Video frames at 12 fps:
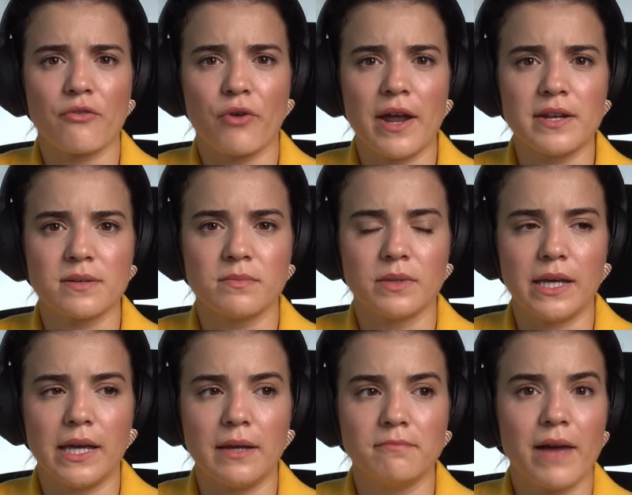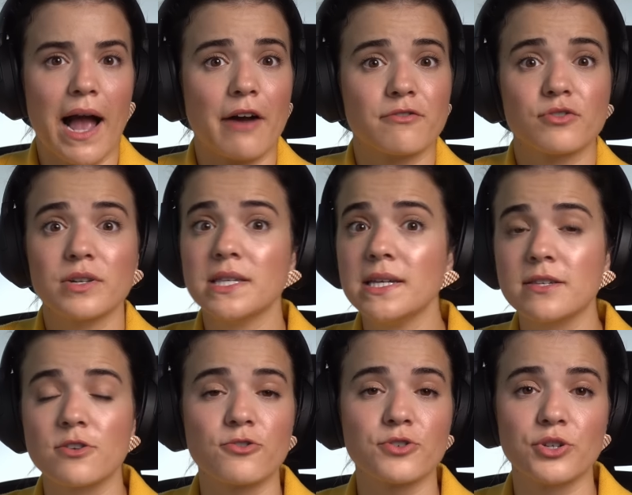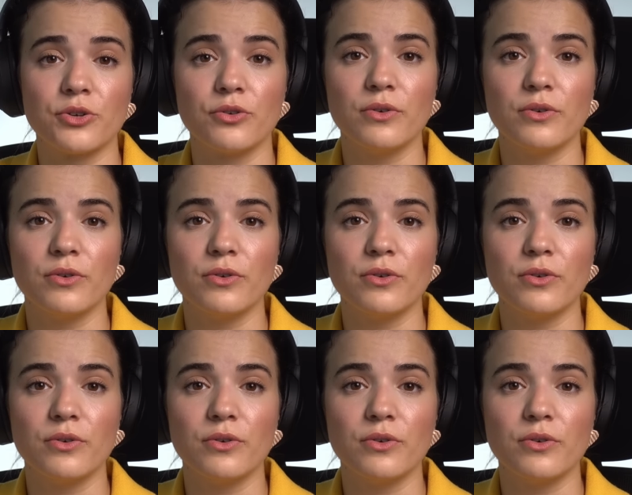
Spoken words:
randomly after a season or two.